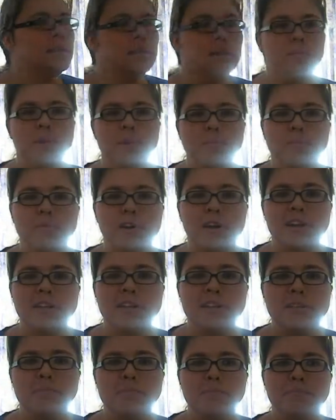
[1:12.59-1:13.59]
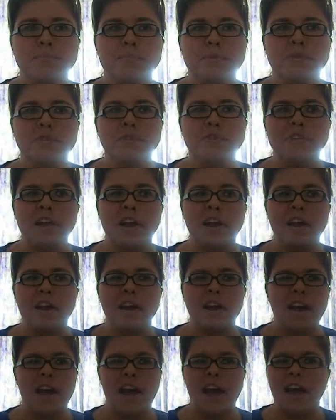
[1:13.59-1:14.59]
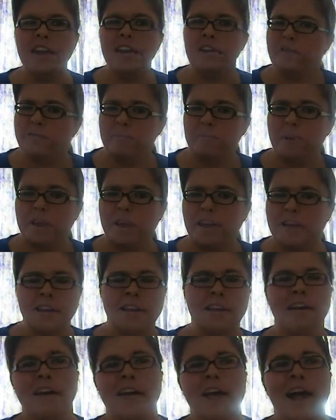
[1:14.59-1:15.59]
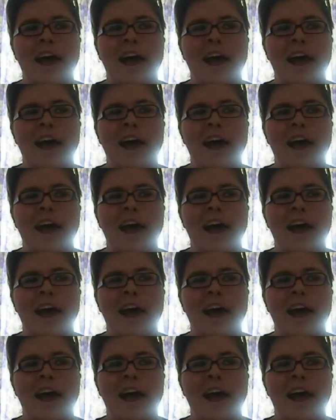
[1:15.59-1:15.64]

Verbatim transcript: It's a bit bright, but I love pink.